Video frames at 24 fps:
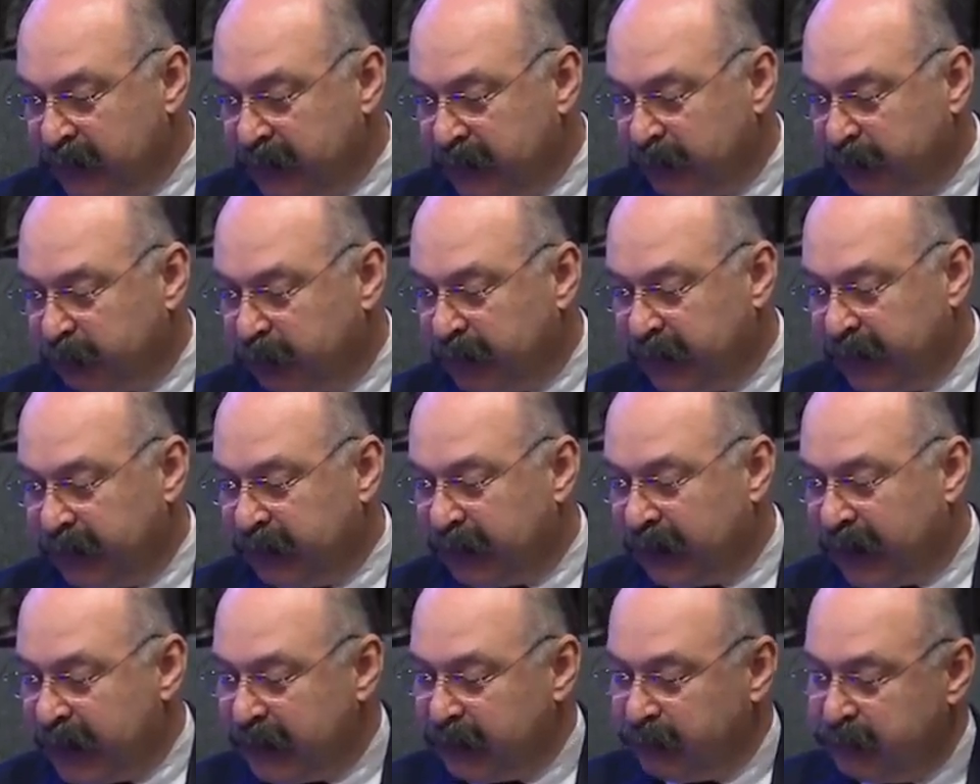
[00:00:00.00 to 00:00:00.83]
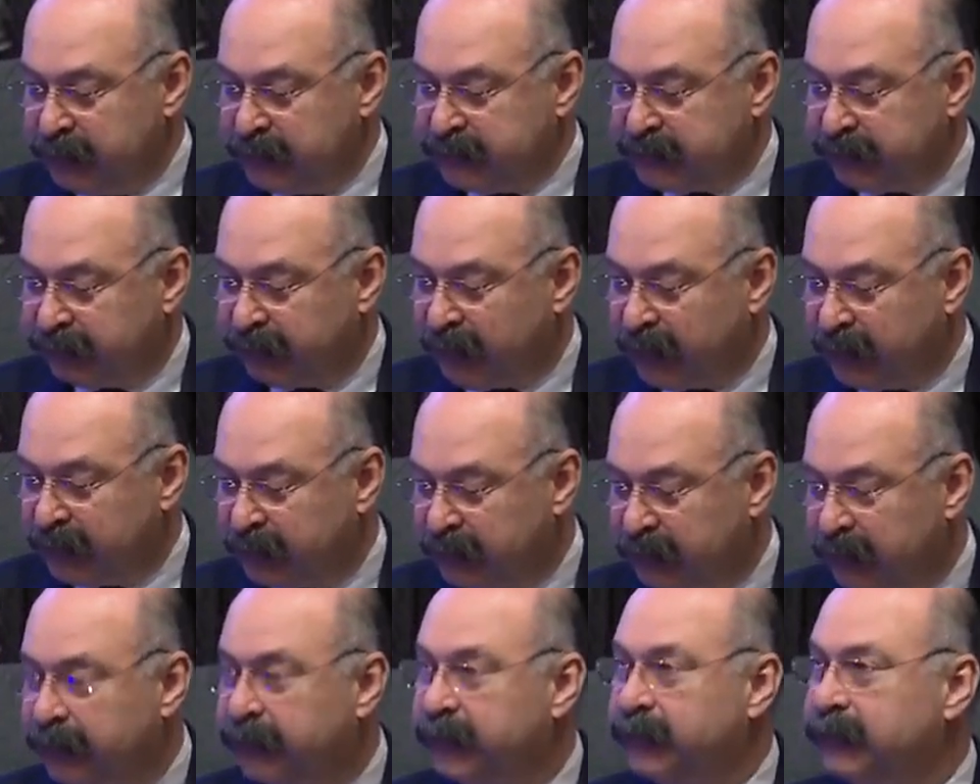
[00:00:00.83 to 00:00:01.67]
the plain language of
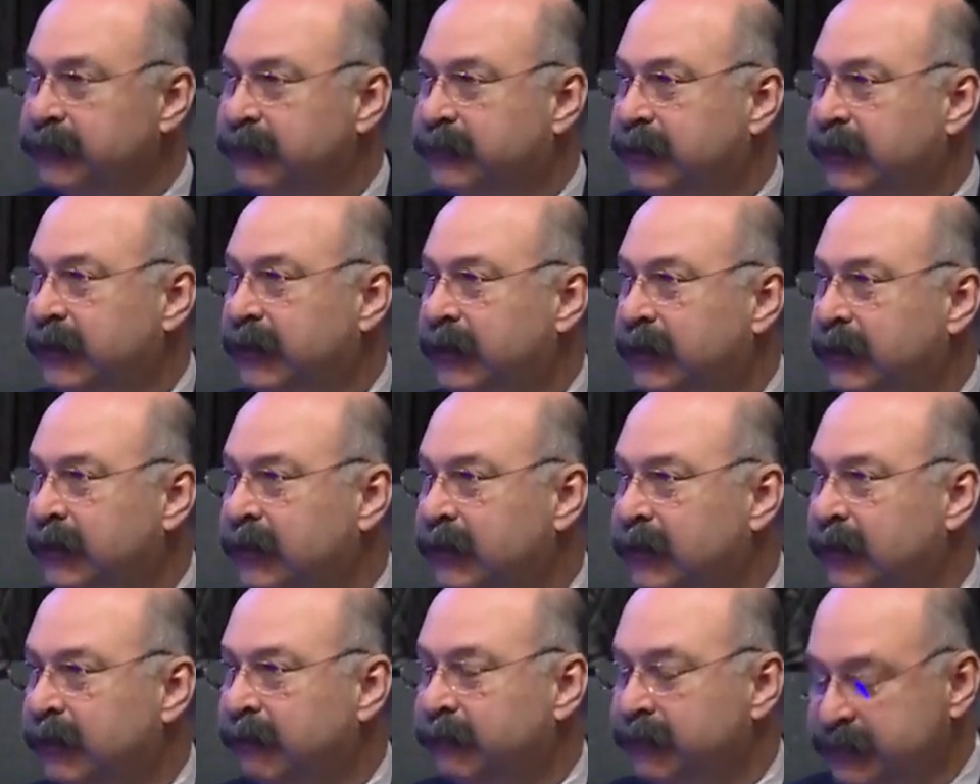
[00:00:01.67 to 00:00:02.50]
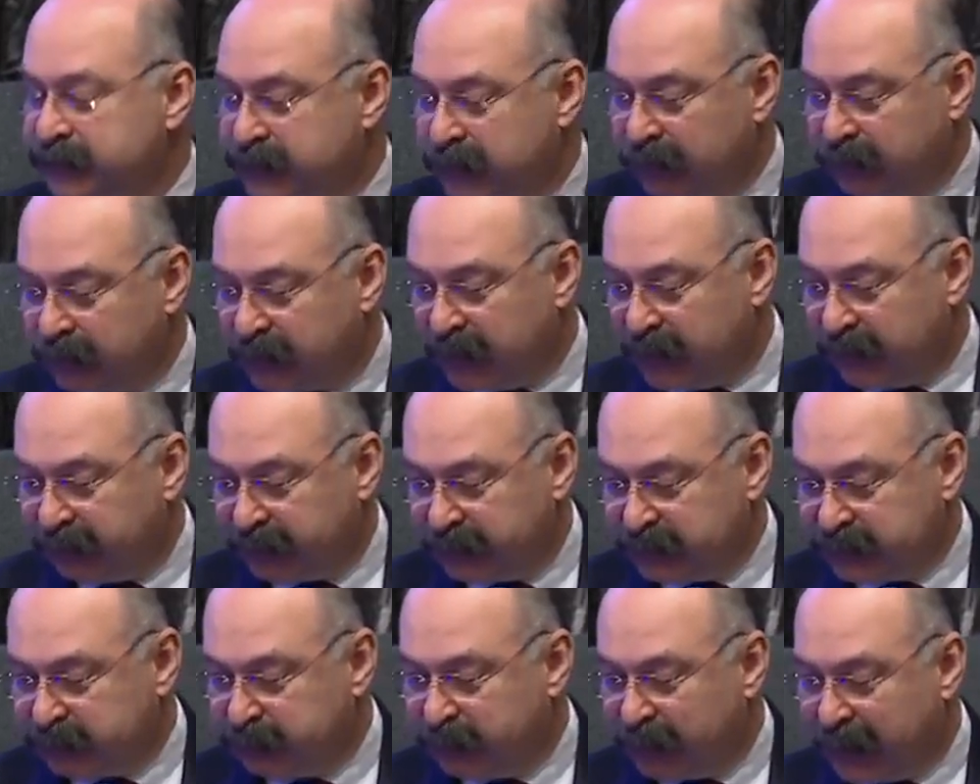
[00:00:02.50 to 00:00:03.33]
Article 13 of the General
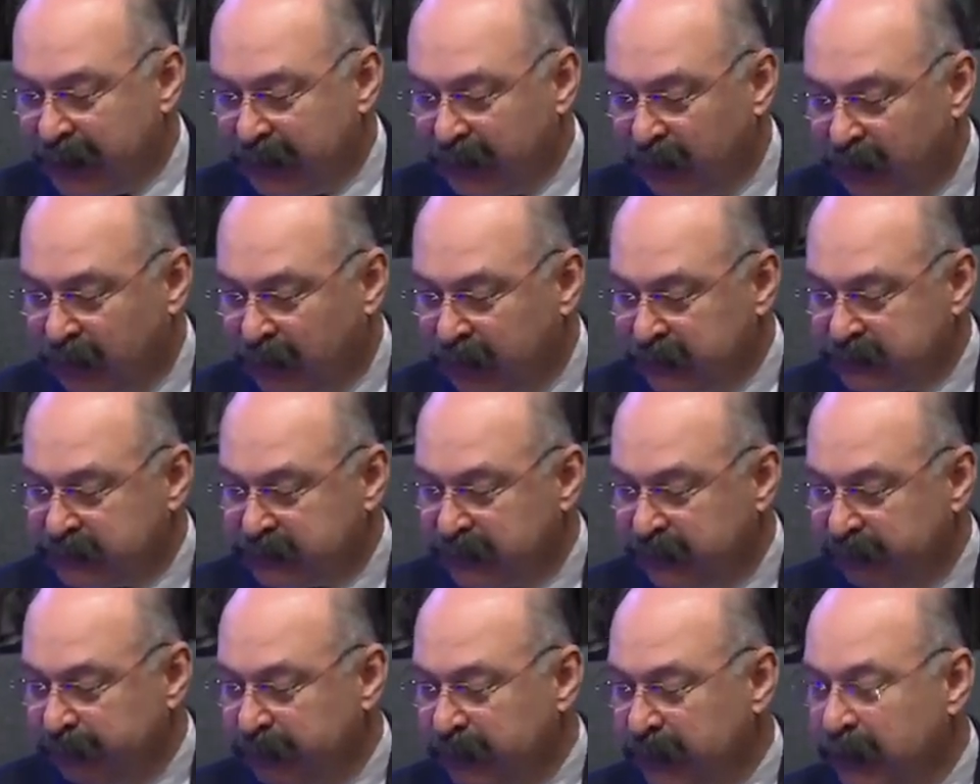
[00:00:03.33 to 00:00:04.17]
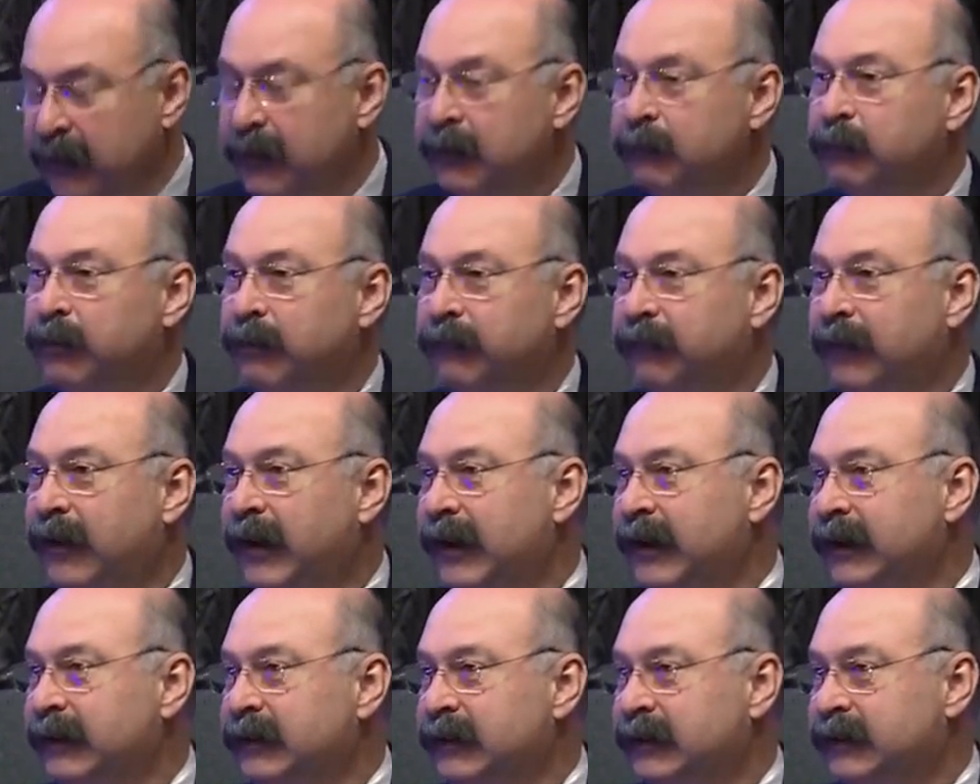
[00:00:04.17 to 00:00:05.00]
Conference bylaws
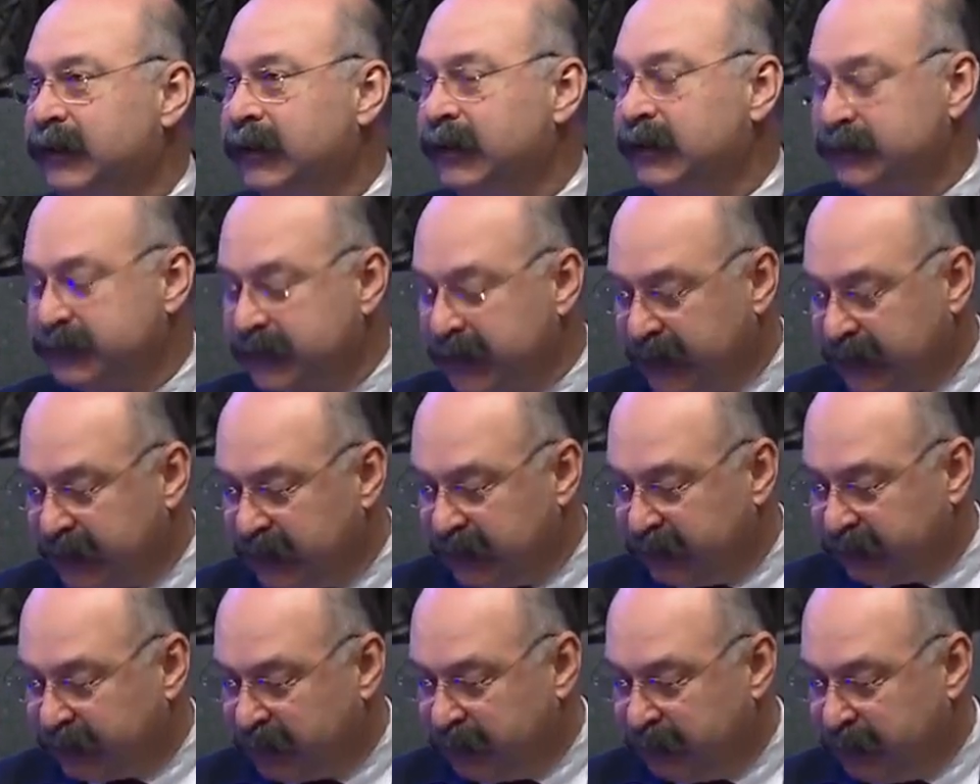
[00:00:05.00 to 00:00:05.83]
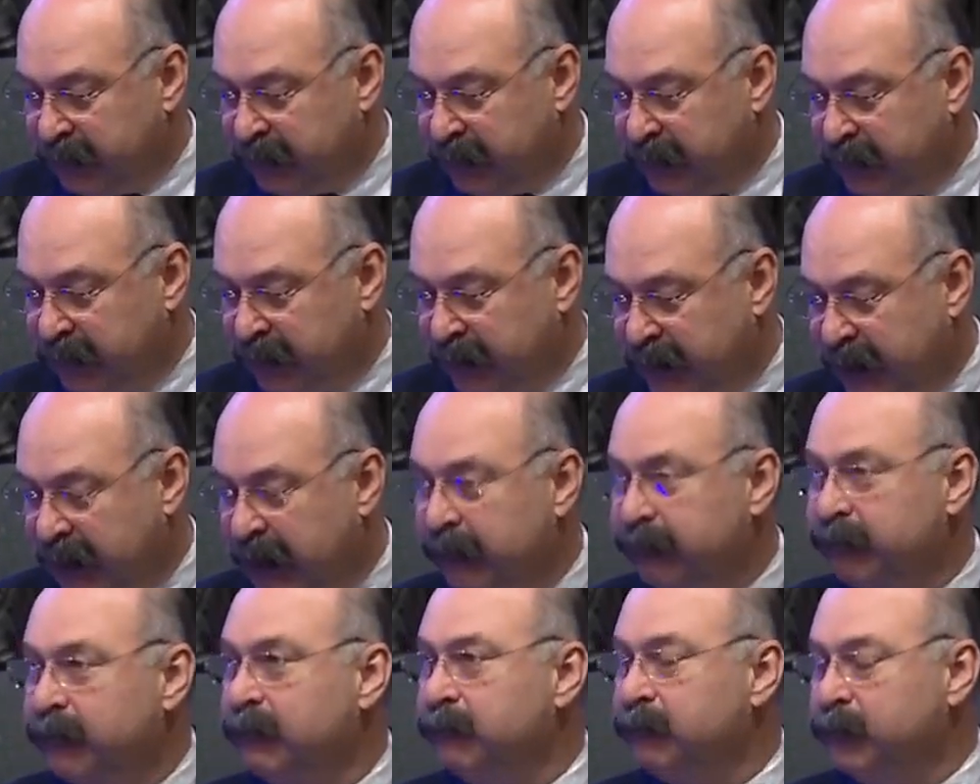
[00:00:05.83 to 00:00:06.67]
provide that the Executive Committee
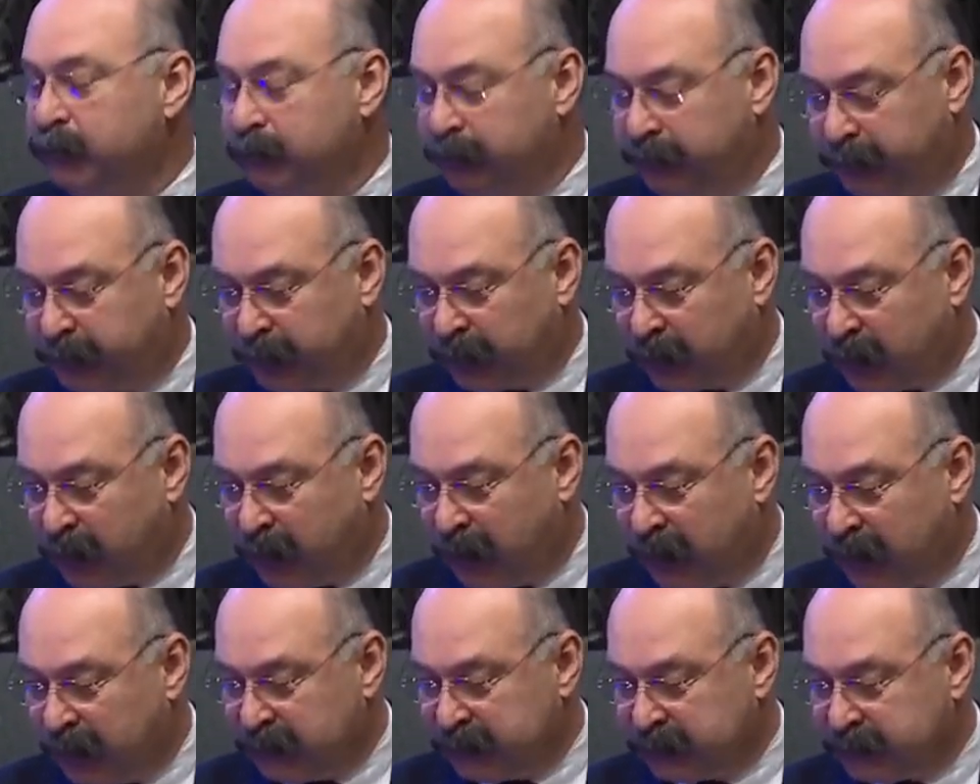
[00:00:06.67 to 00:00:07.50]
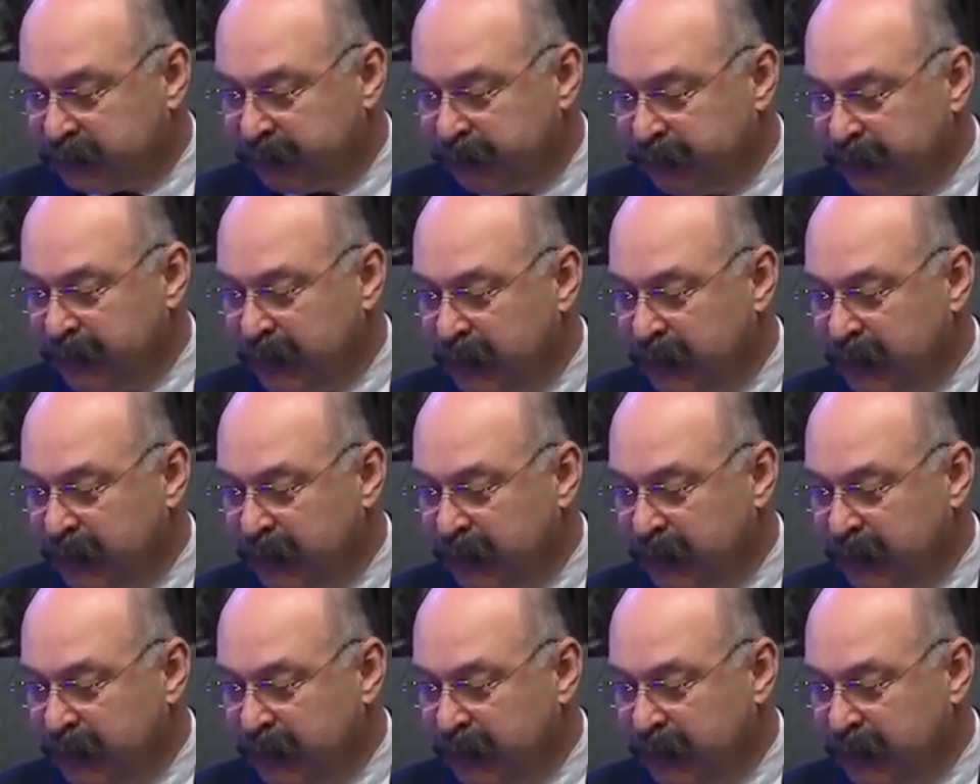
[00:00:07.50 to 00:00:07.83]
can remove for cause